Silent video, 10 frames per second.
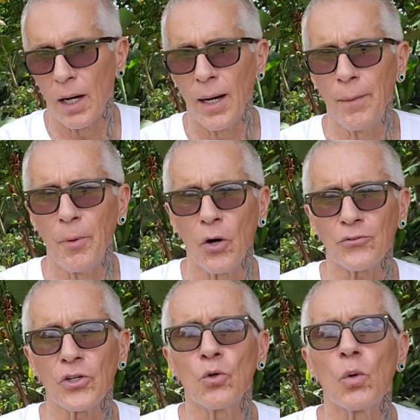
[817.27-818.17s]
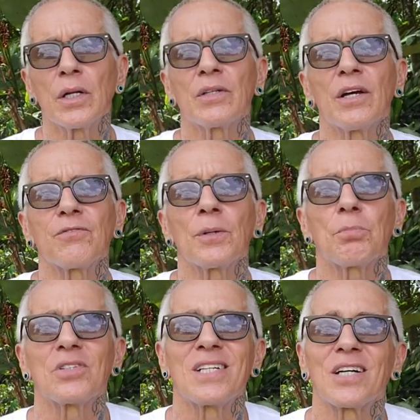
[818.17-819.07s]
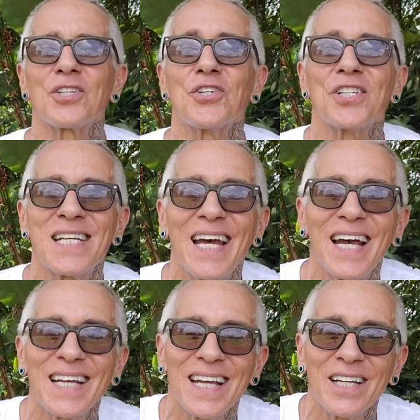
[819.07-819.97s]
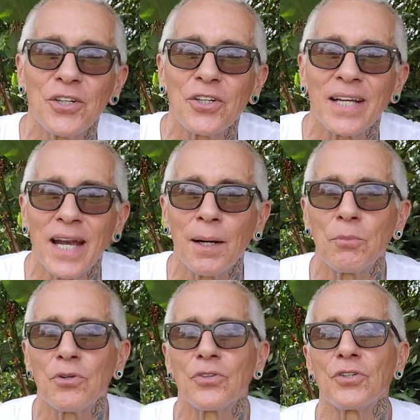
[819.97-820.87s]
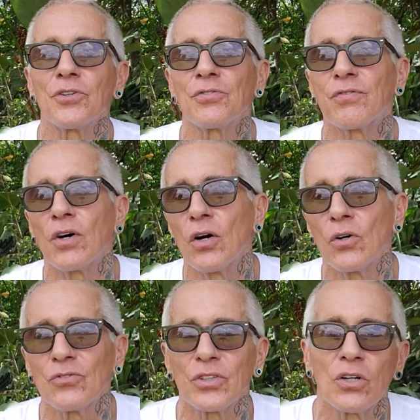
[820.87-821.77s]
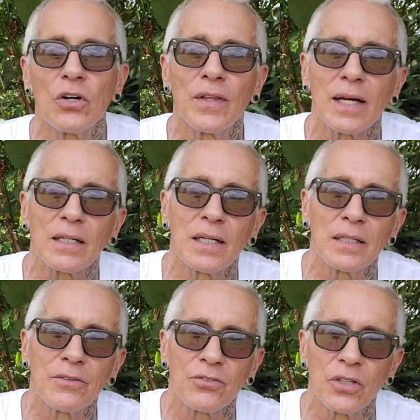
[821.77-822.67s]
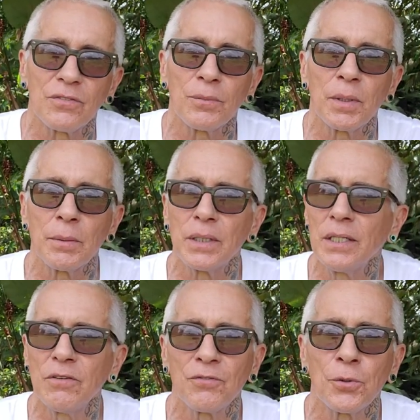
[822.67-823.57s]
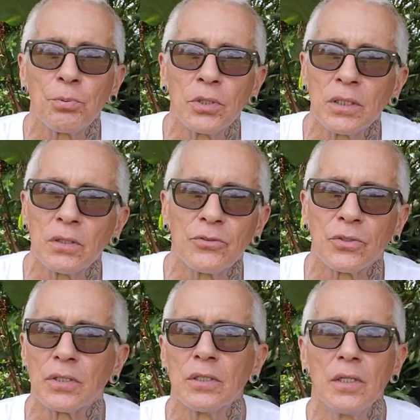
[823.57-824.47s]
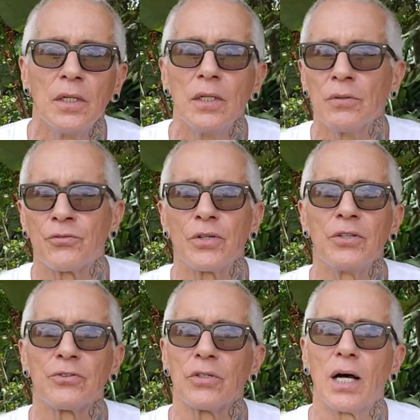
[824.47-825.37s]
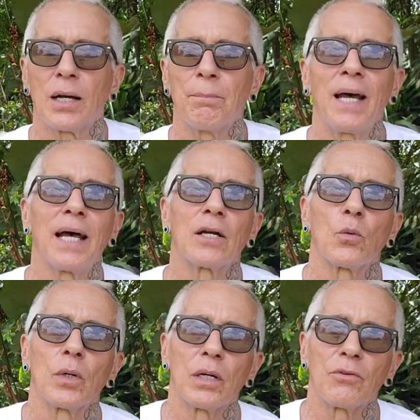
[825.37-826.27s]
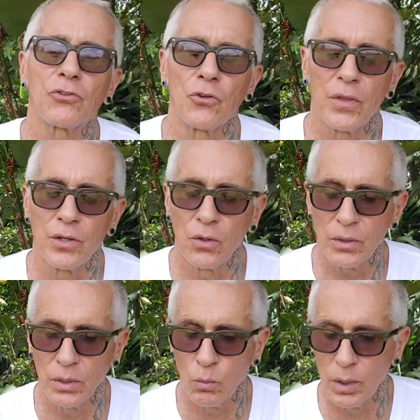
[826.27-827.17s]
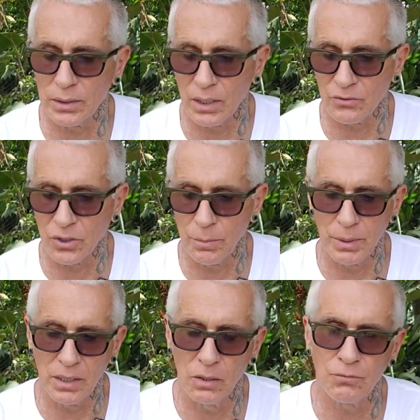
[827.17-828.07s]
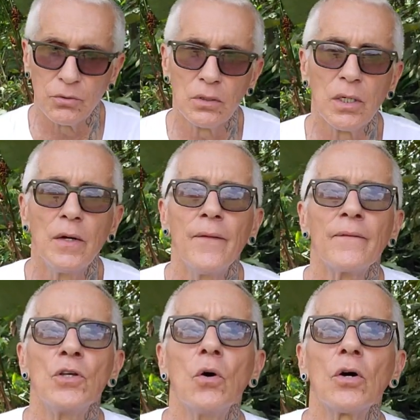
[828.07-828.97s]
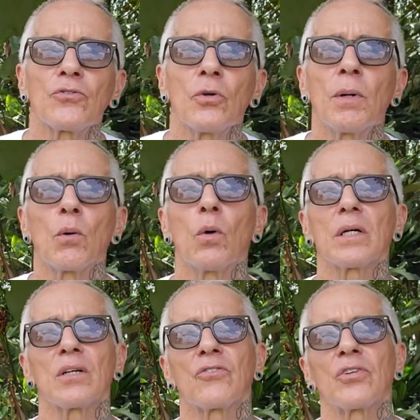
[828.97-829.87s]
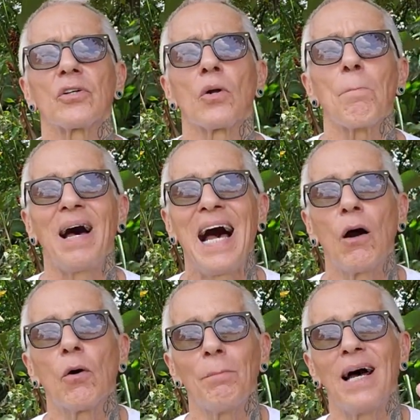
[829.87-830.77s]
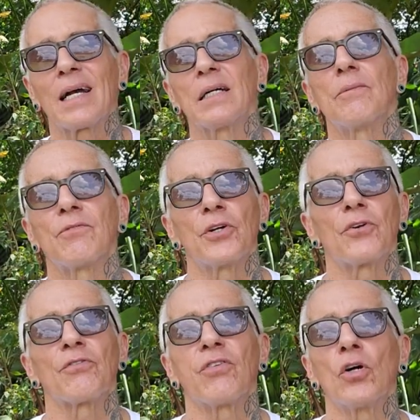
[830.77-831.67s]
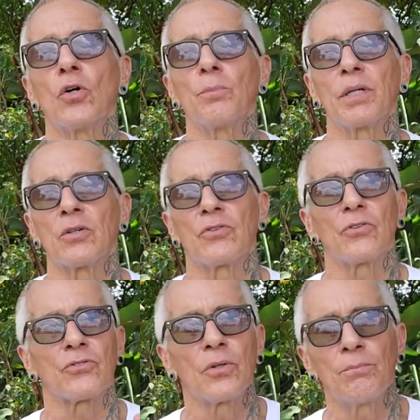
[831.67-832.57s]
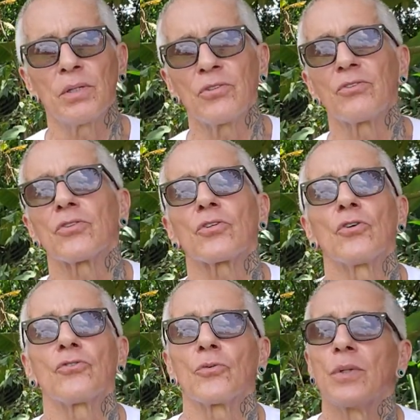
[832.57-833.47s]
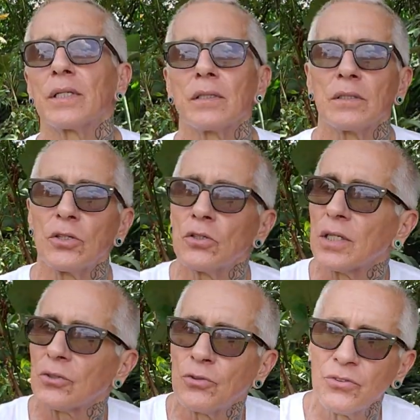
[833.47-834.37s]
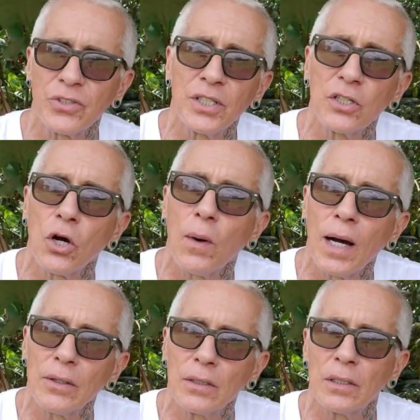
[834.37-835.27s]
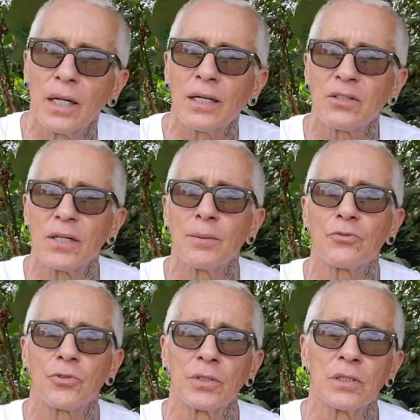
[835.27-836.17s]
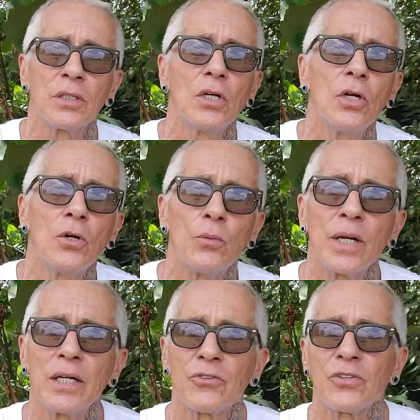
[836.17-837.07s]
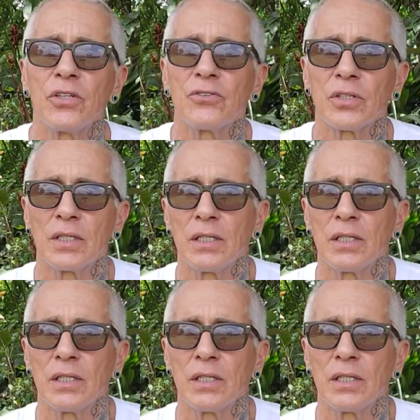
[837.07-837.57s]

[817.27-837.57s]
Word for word: Um, also, you want to definitely protect your tech and your cameras and your phones and all that kind of stuff. And maybe even if you're putting those in a freezer lock bag or whatever so they don't get wet, that's going to be helpful. You also might want to consider a power backup for your phone because there's some places in Costa Rica, you know, electricity can go out a lot of times during the rainy season.